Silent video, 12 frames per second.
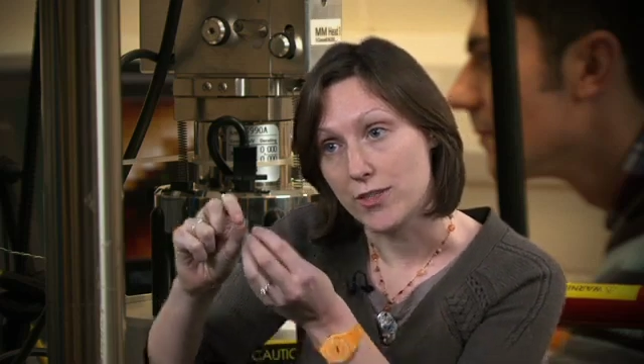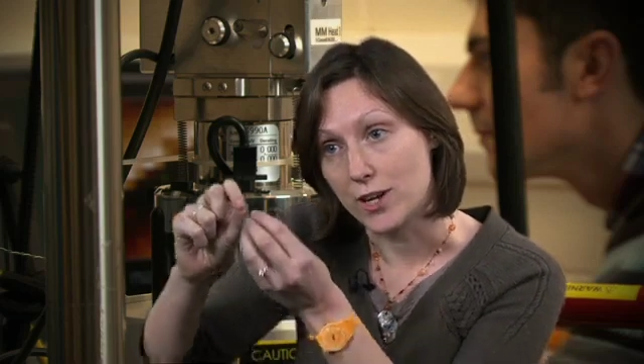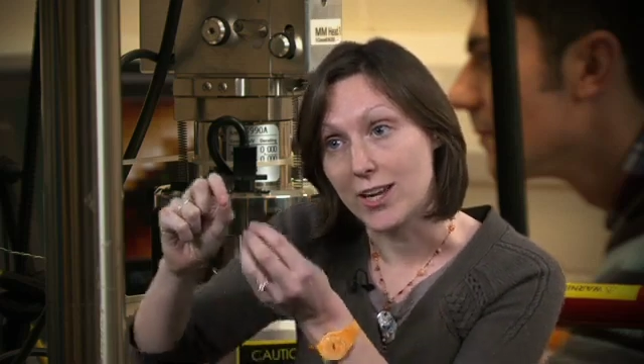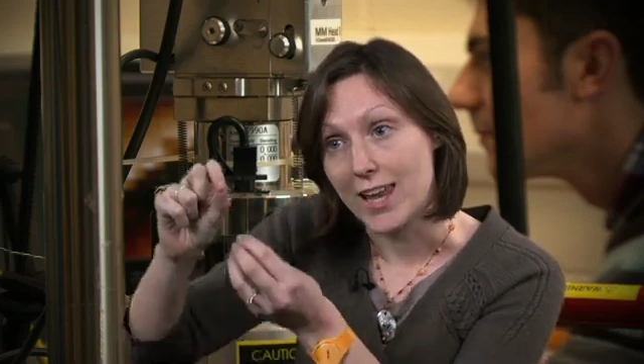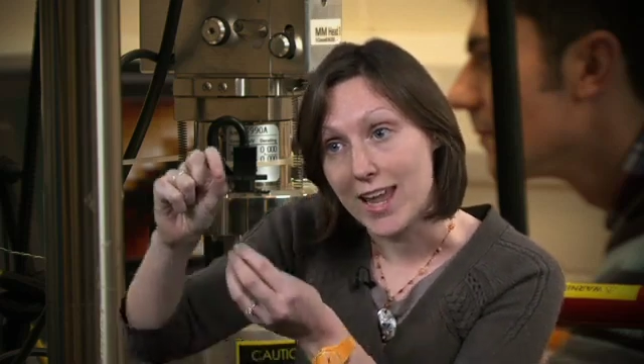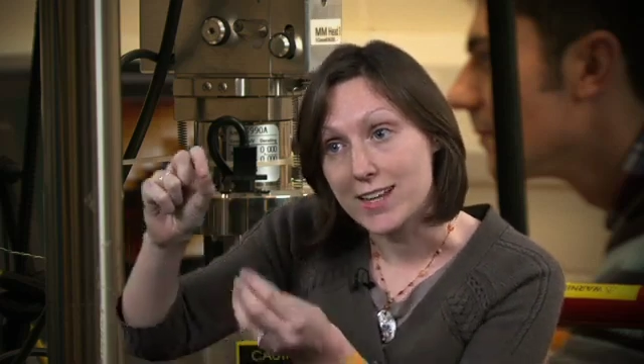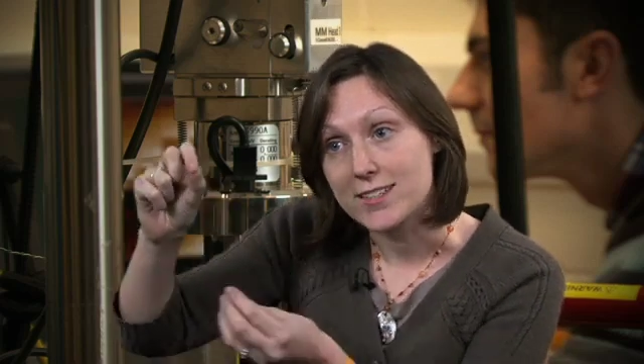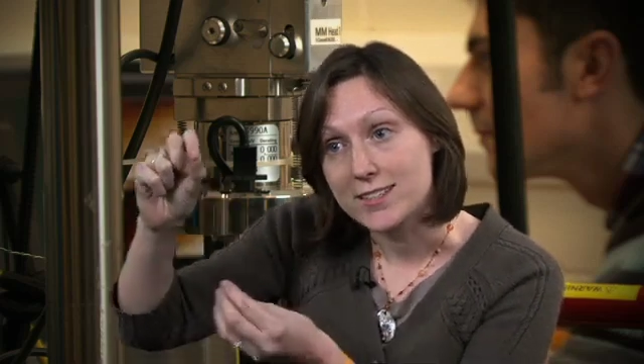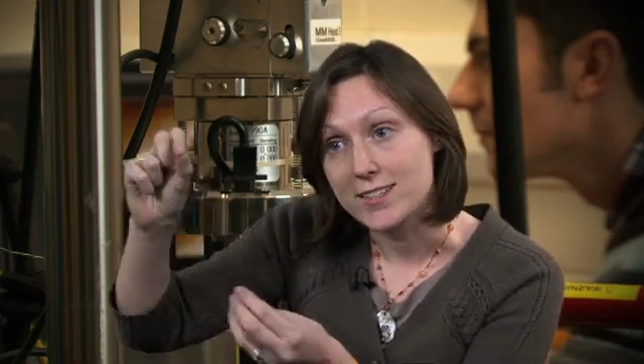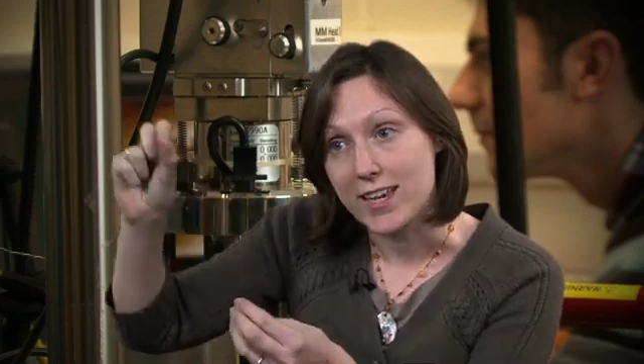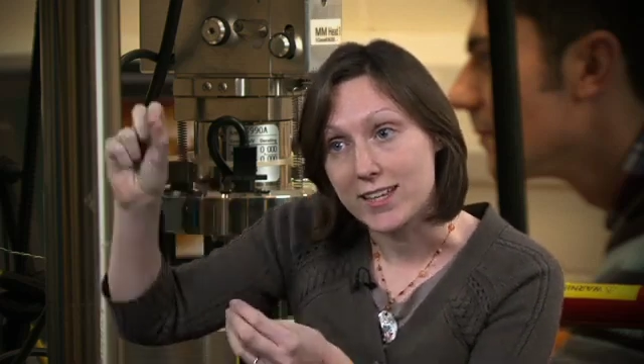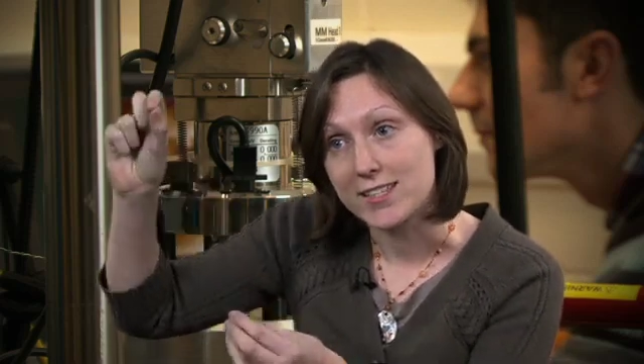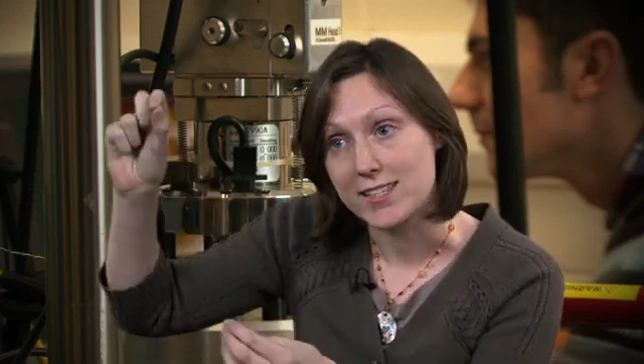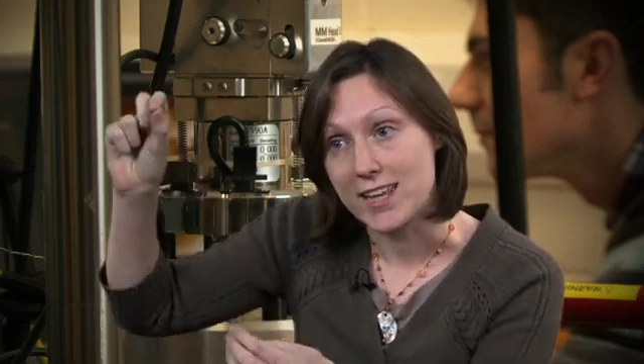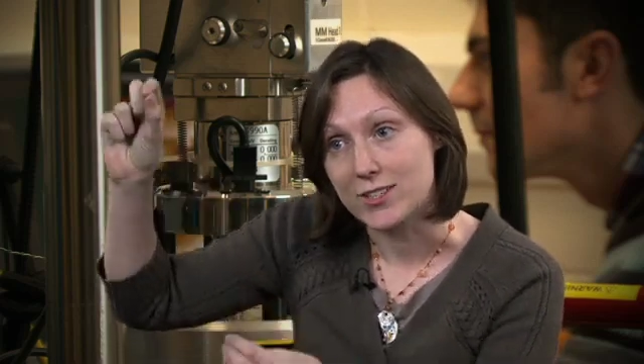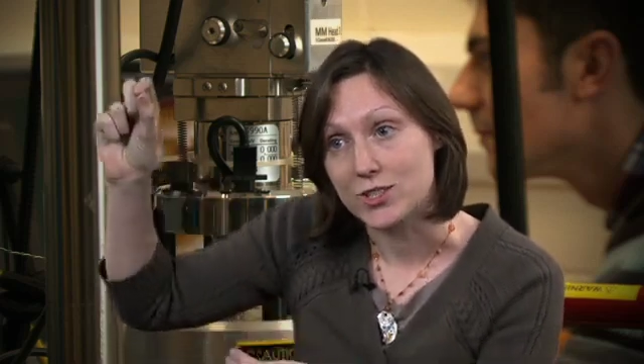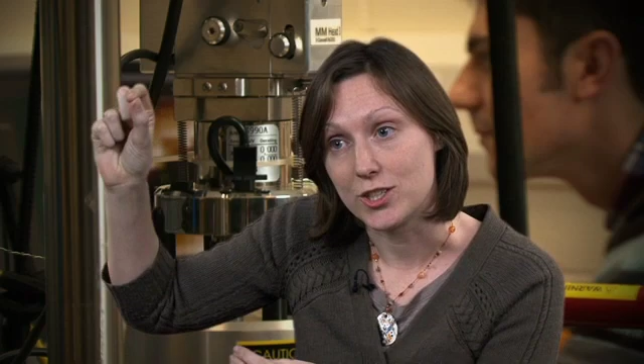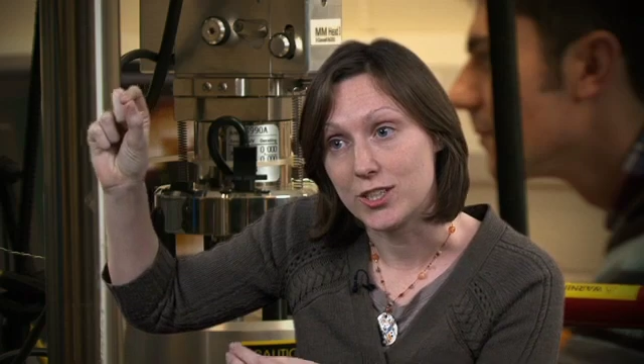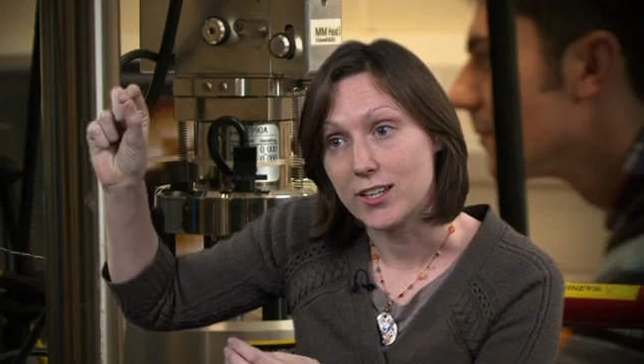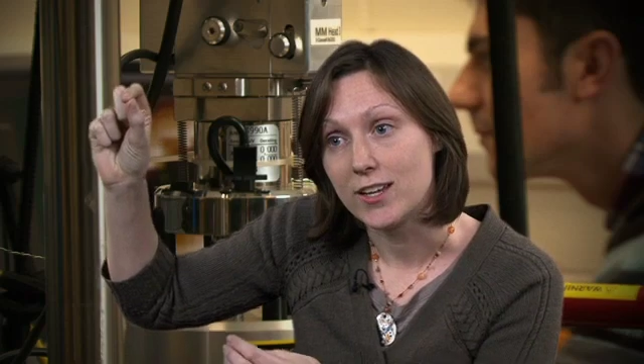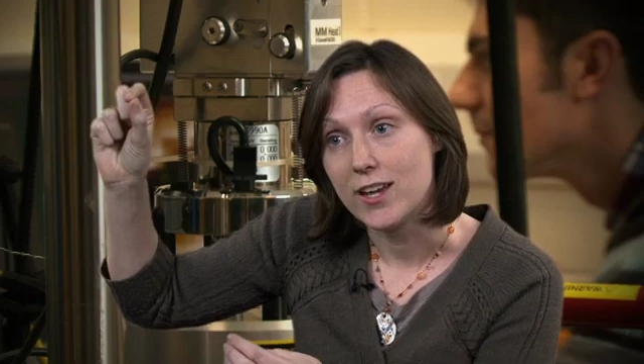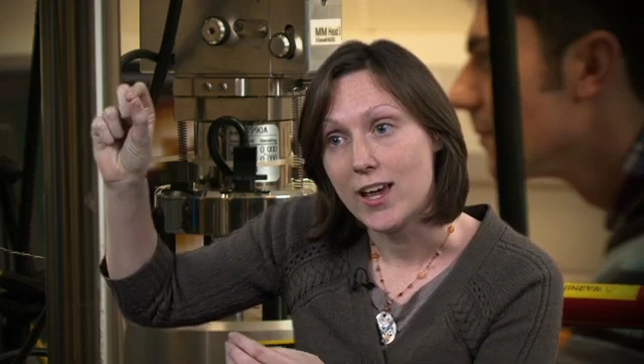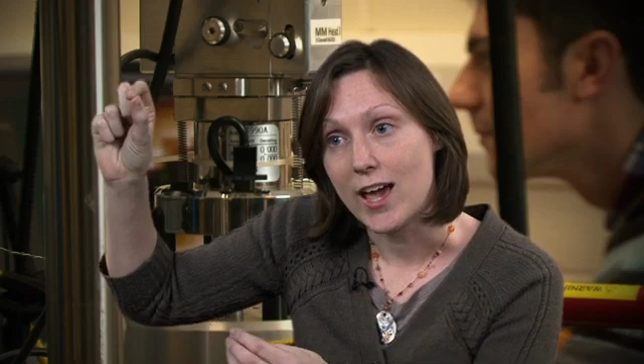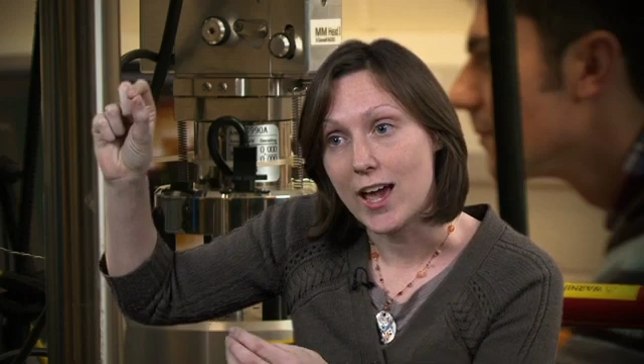their length extension